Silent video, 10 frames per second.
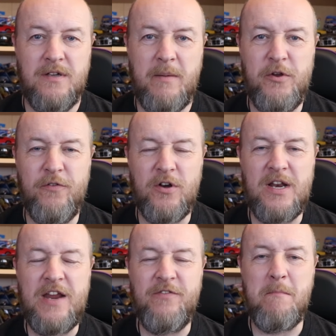I mean, you've got to
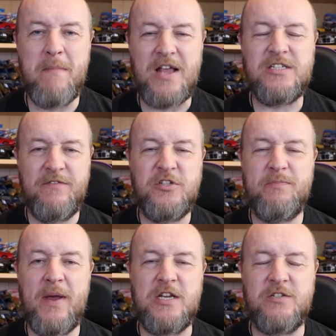leave a massive
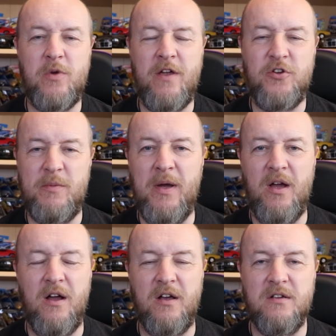space wherever you
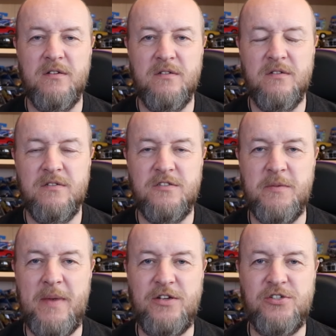park
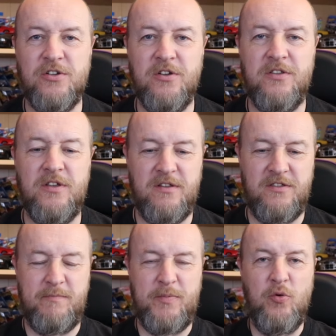to make sure
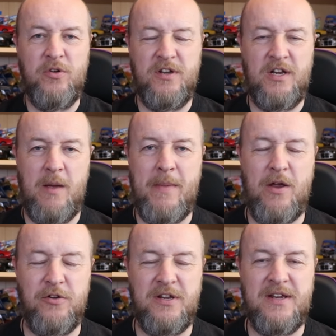that the boot can come
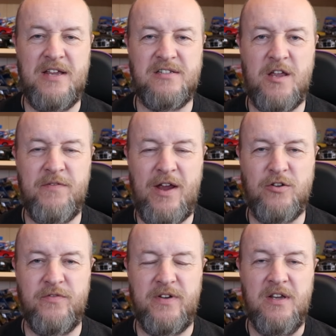out. You can get stuff
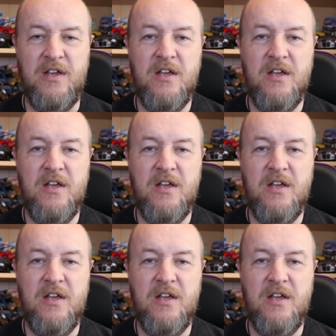out of it.